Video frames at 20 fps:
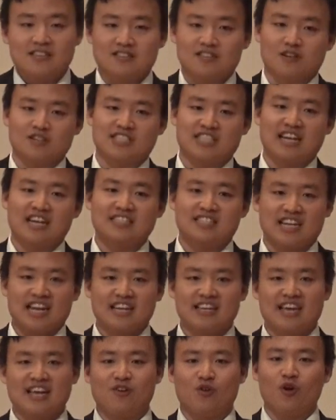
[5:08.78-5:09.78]
The
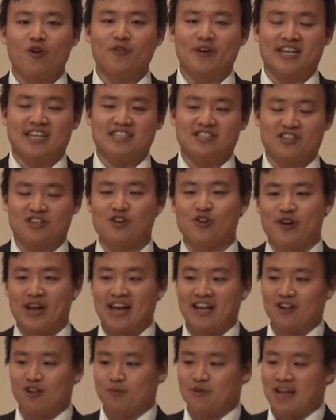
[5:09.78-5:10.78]
J.K. Rowling, the
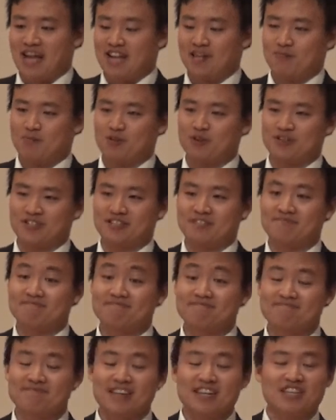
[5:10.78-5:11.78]
creator of Harry Potter,
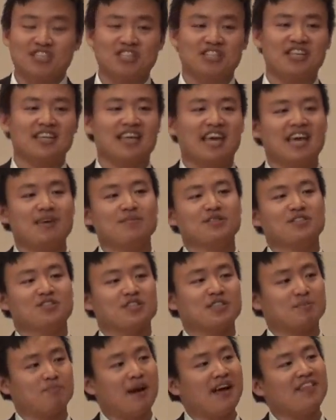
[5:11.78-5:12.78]
she came into the
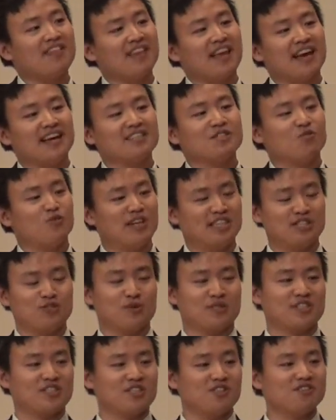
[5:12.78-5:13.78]
spotlight when she
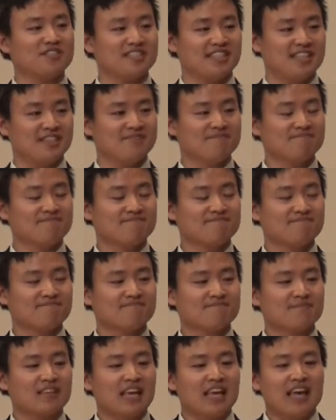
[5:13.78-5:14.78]
was 13.
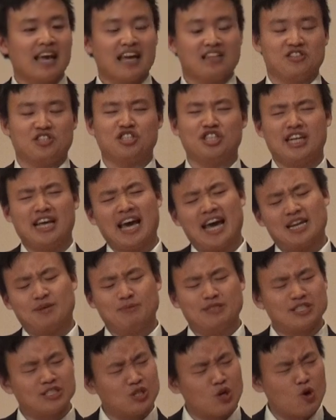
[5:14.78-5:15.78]
And she had been
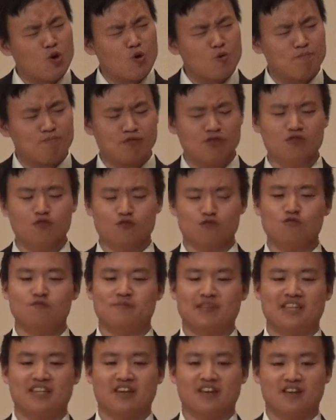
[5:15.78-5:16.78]
so cool
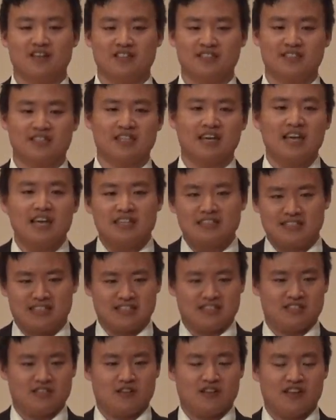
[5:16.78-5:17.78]
because
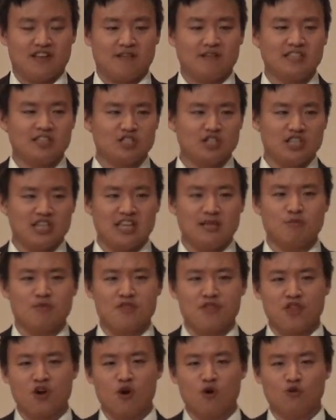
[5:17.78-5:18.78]
even
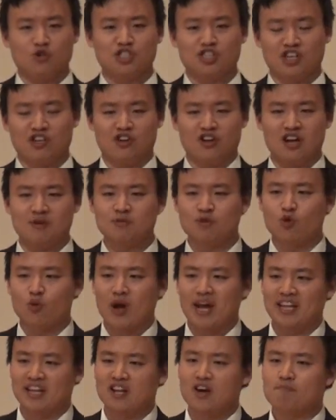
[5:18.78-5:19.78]
though she loved
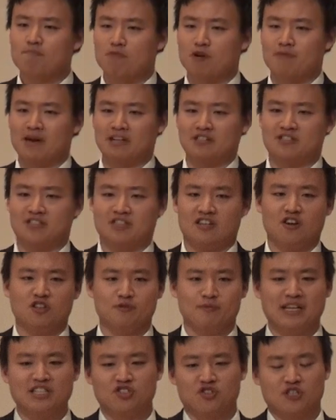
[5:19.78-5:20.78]
writing about the
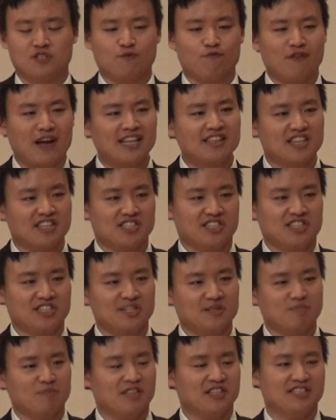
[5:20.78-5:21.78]
adventurous
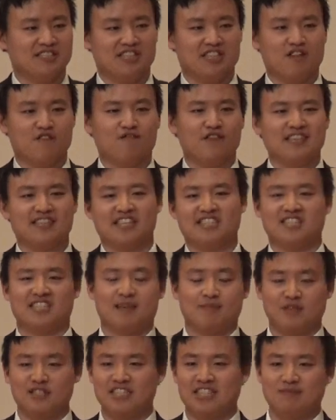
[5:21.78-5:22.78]
fantasies, but the fantasy
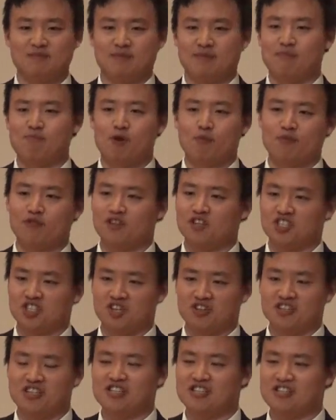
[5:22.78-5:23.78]
never seemed to be popular
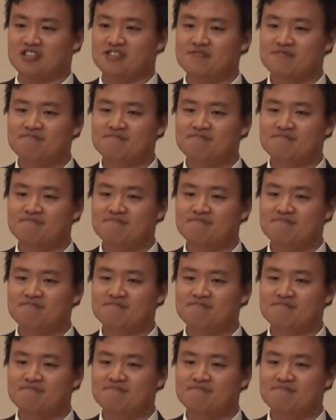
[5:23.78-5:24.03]
to do.